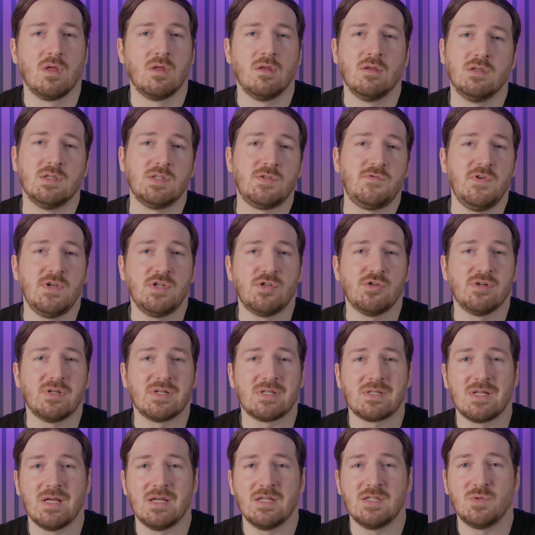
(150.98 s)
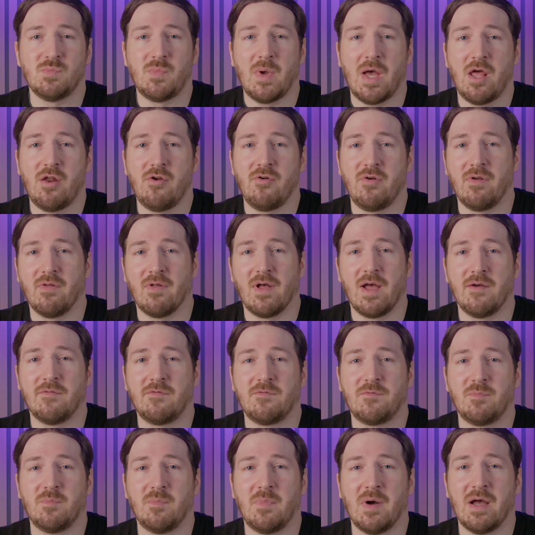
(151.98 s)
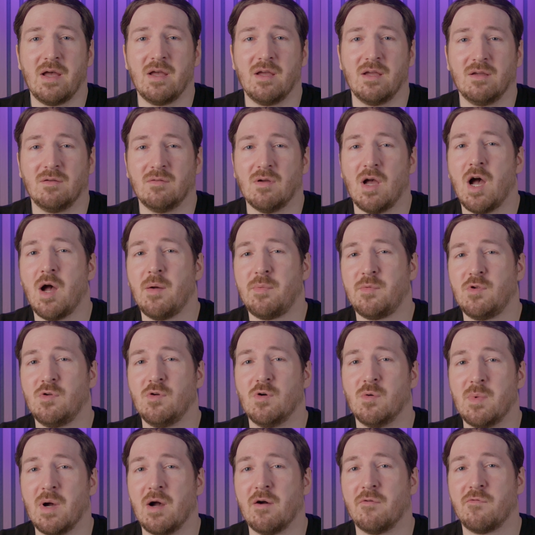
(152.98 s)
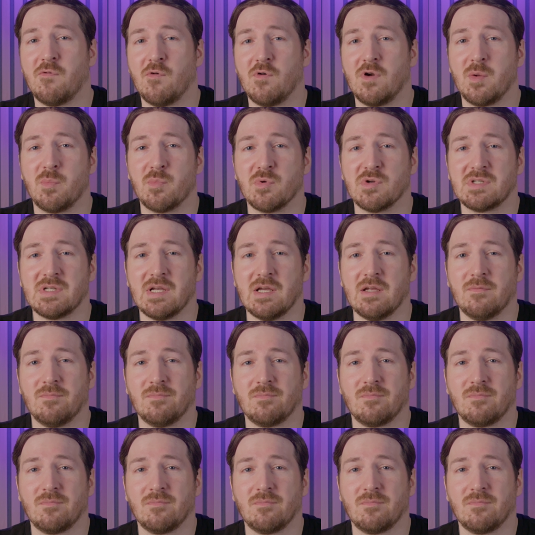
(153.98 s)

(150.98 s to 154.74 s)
This feature extends battery life by up to about 40%.